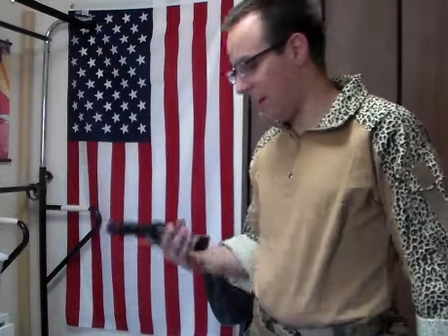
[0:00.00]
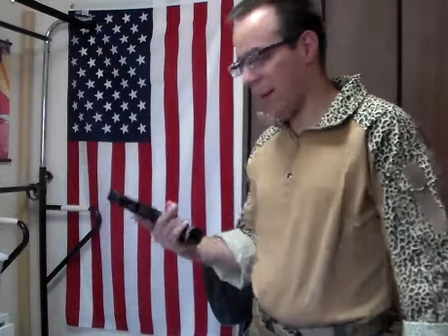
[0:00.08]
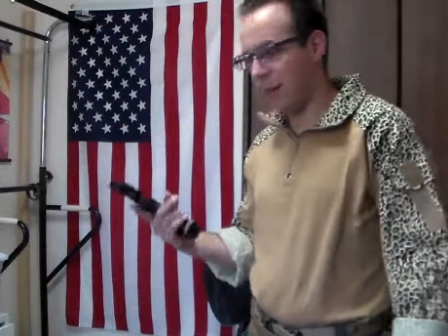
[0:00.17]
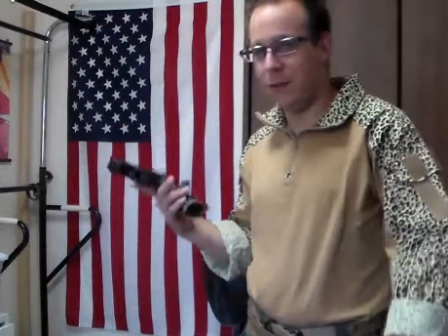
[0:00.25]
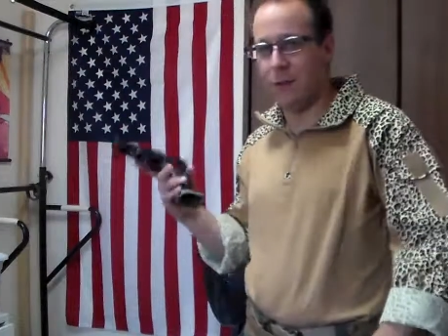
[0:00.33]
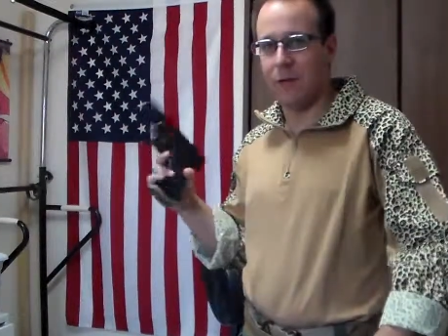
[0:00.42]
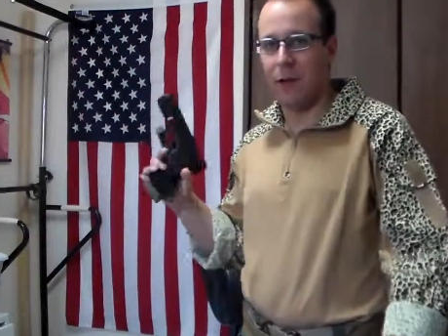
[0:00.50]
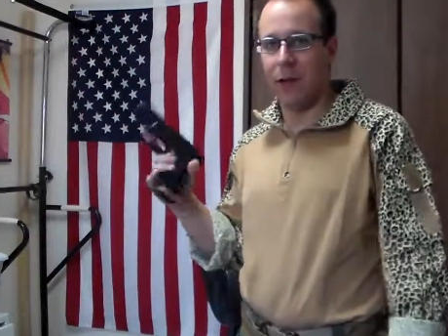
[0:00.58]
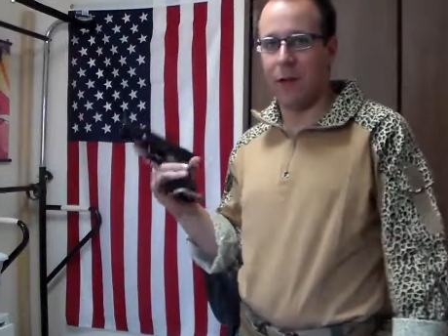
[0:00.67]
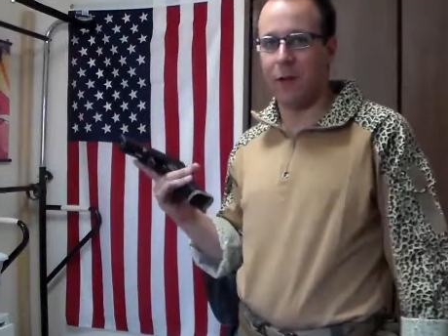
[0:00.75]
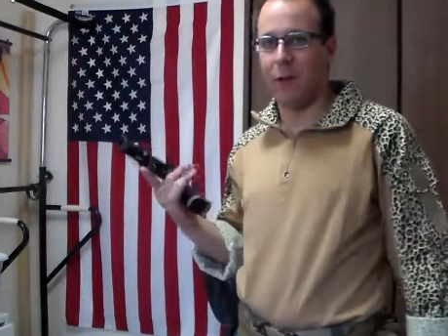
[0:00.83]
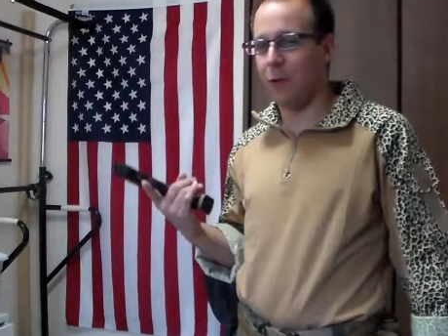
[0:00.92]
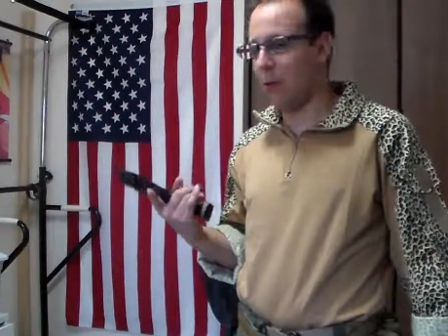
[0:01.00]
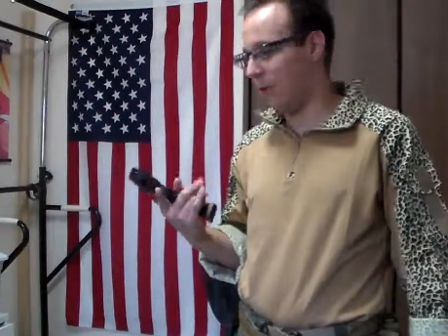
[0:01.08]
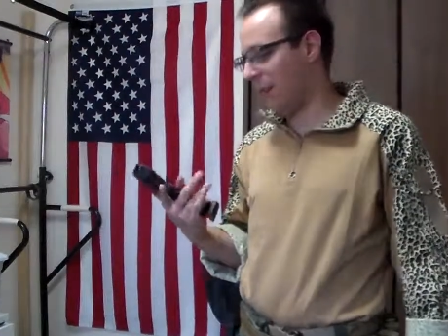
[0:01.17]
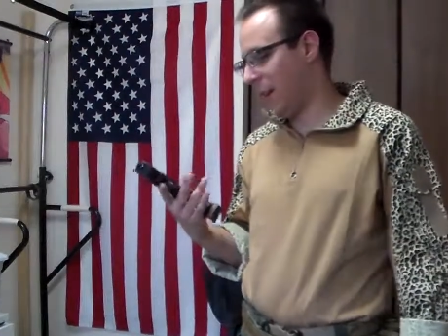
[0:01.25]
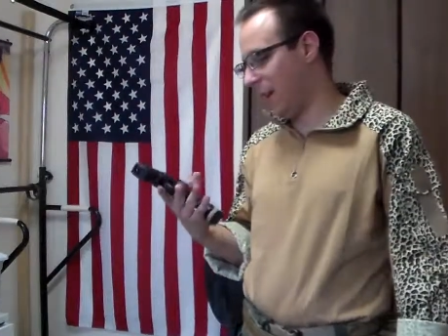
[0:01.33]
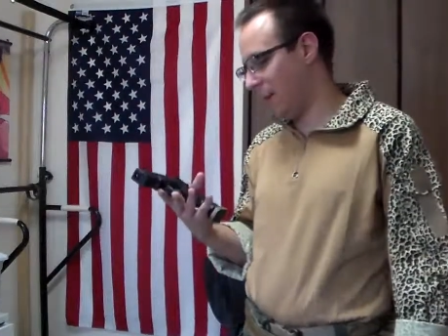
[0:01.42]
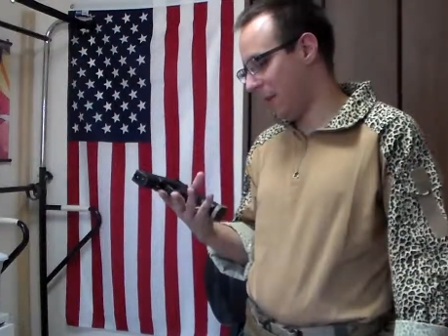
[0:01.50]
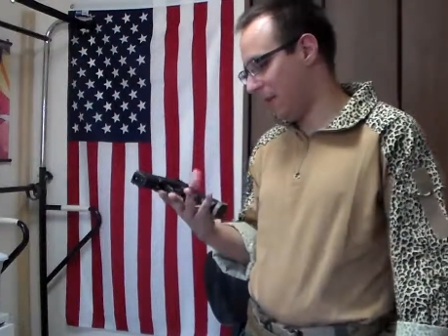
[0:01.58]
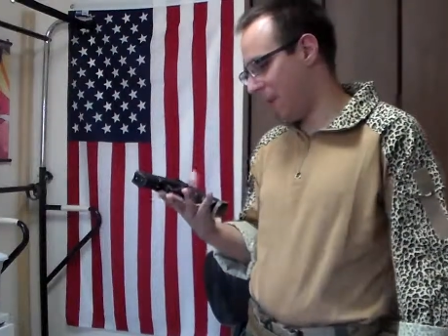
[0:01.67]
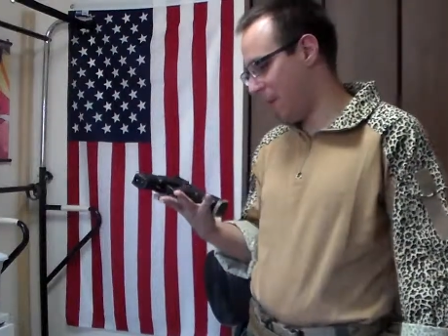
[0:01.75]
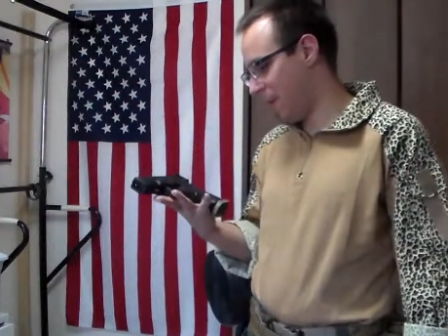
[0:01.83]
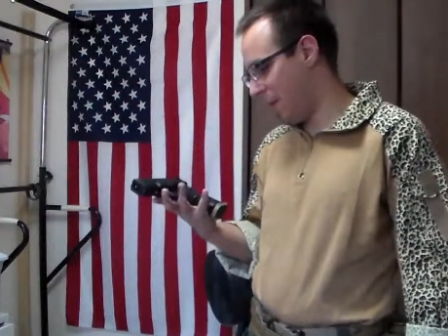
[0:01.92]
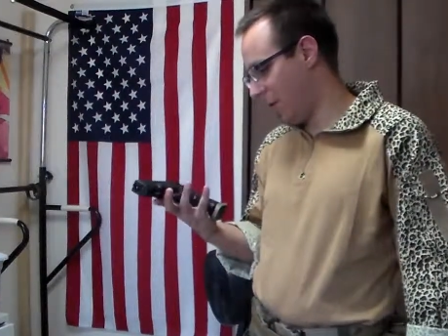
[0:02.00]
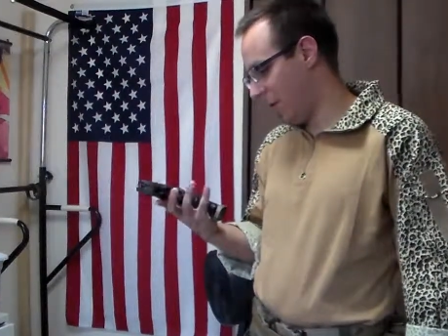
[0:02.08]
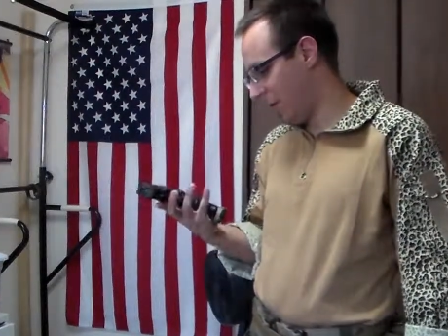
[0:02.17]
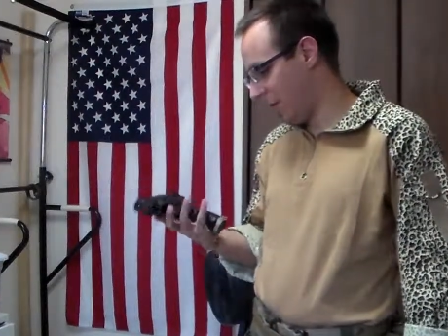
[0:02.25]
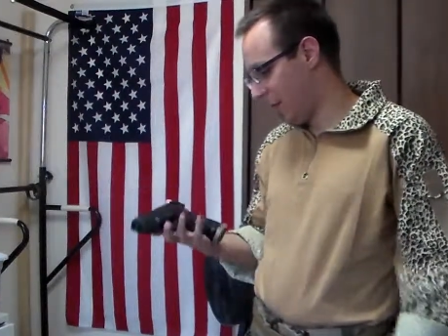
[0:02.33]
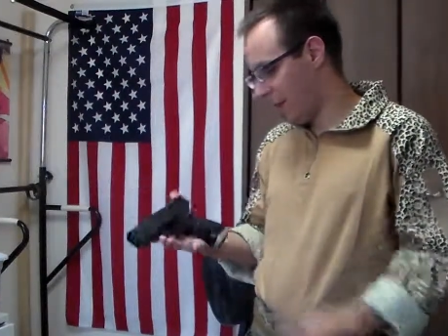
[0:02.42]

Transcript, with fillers: and you've got a horrifying amount of firepower.